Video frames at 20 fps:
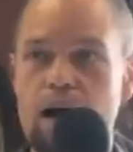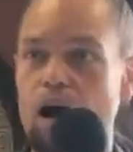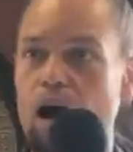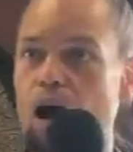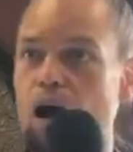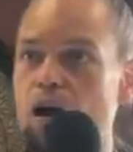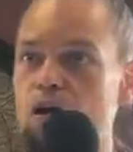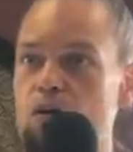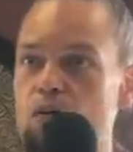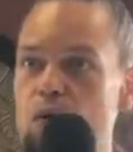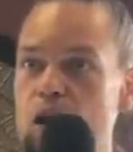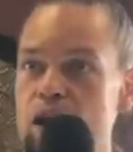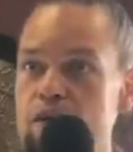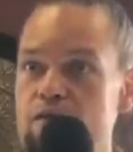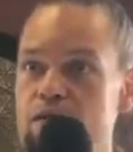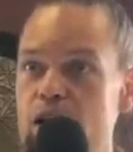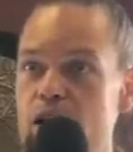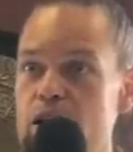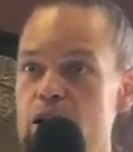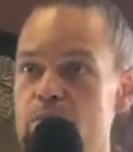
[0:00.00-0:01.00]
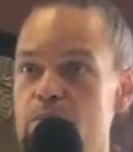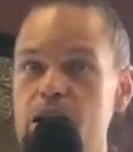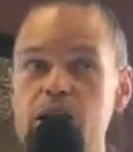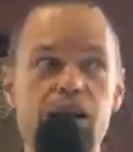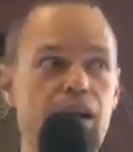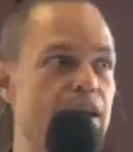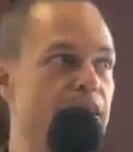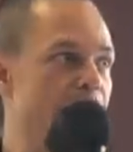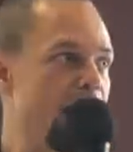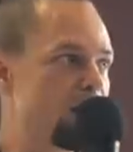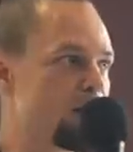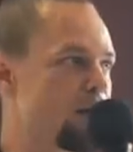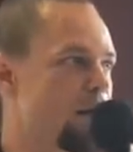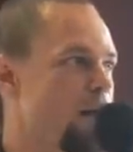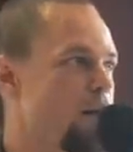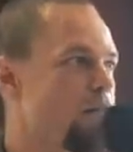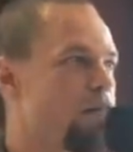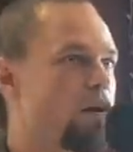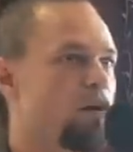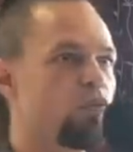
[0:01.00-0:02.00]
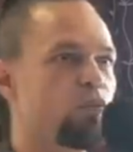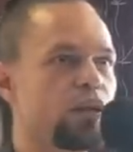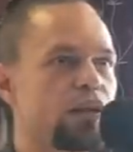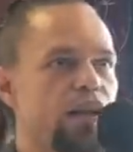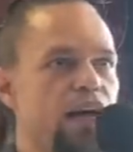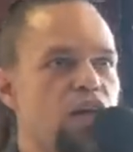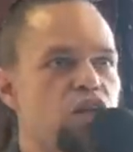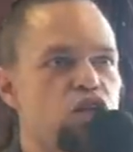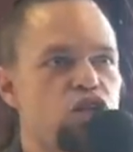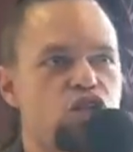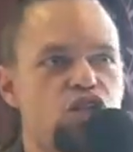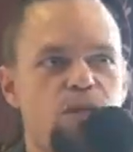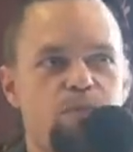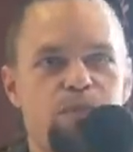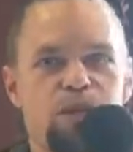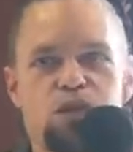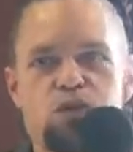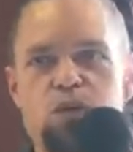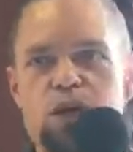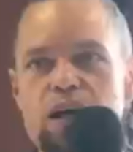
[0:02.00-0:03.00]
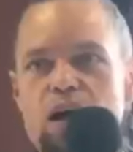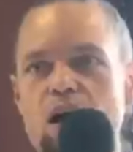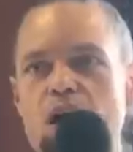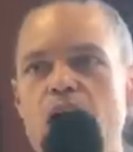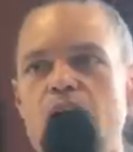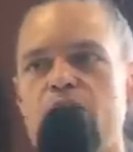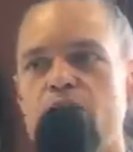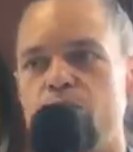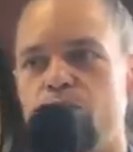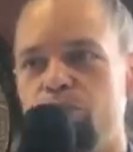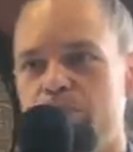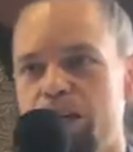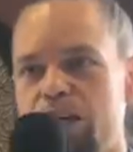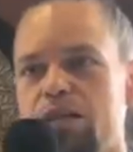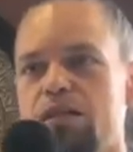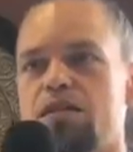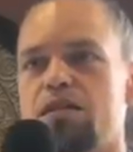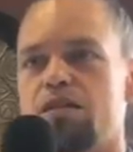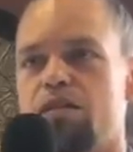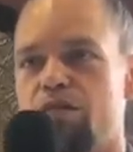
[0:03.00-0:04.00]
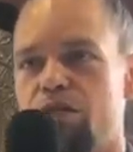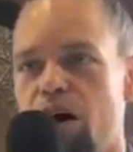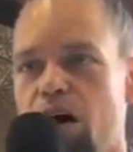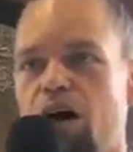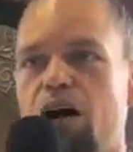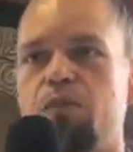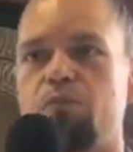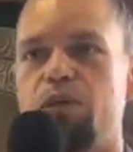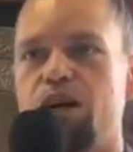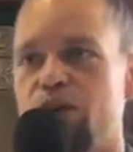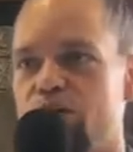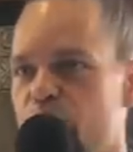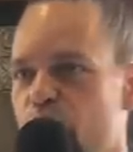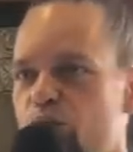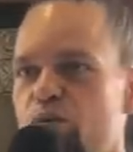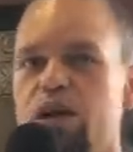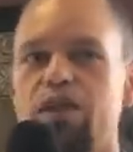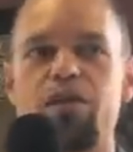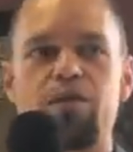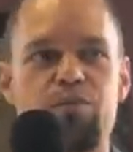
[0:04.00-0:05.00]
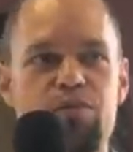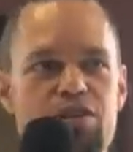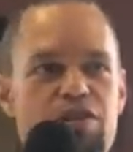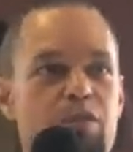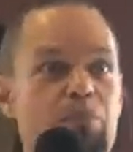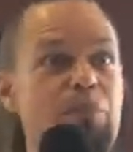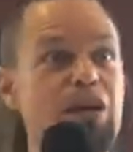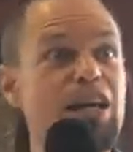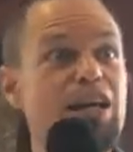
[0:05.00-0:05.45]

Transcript: and our heart rate variability, that's the relationship between all the pieces of the heartbeat, the rhythms, the